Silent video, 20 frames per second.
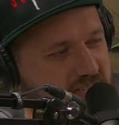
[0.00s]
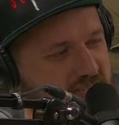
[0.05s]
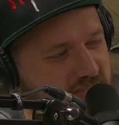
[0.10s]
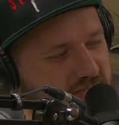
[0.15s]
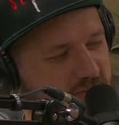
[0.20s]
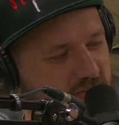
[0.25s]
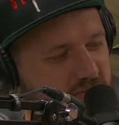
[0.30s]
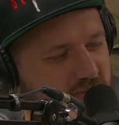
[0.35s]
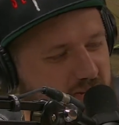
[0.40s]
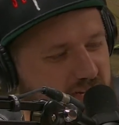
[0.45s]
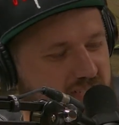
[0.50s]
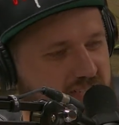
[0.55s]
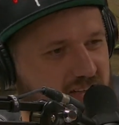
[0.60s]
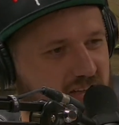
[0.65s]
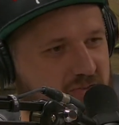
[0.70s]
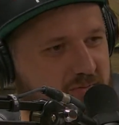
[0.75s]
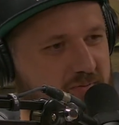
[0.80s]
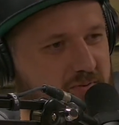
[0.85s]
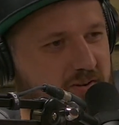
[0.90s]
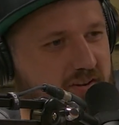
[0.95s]
Because there's like a
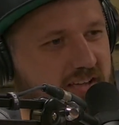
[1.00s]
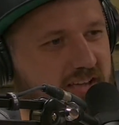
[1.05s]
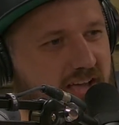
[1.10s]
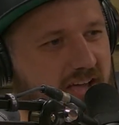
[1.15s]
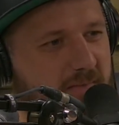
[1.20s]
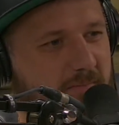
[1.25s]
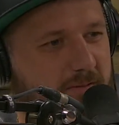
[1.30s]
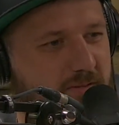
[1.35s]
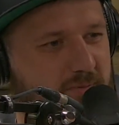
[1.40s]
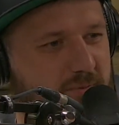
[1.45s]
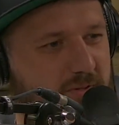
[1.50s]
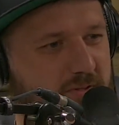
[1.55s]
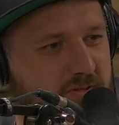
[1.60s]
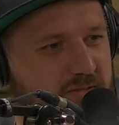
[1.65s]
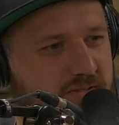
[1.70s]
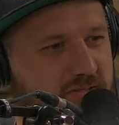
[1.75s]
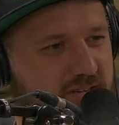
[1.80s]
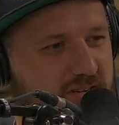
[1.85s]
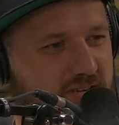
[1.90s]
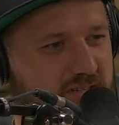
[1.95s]
10-foot gap between the
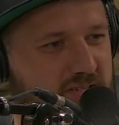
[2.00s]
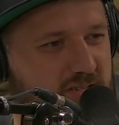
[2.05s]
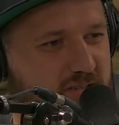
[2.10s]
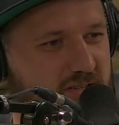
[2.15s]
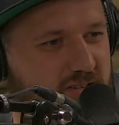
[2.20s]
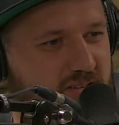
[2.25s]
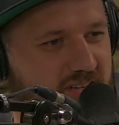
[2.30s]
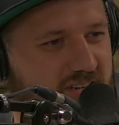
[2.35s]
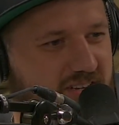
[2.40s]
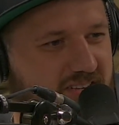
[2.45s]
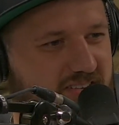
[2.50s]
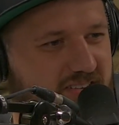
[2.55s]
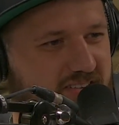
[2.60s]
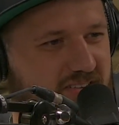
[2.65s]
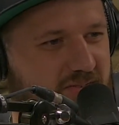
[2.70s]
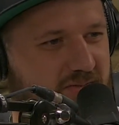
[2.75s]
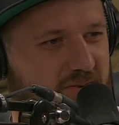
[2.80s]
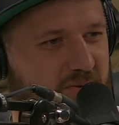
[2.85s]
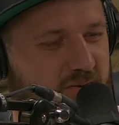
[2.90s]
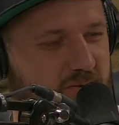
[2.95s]
stage and the
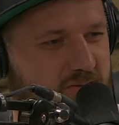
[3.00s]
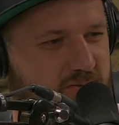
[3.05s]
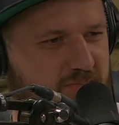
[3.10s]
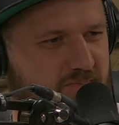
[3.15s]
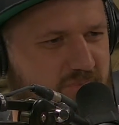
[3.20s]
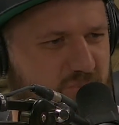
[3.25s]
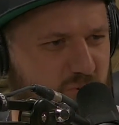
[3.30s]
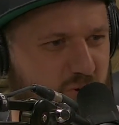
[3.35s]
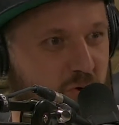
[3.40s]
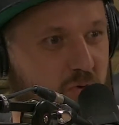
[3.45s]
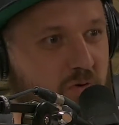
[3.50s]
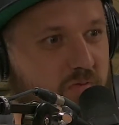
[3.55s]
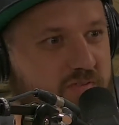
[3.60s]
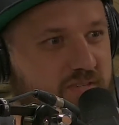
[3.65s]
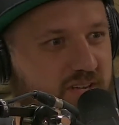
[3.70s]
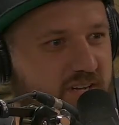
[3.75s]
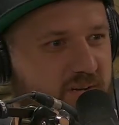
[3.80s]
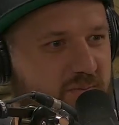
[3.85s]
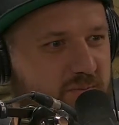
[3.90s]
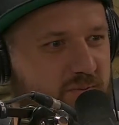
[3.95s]
first row of
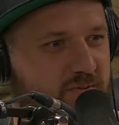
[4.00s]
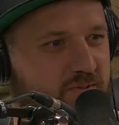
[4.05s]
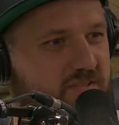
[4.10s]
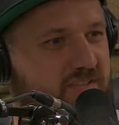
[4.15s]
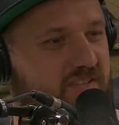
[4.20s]
tables.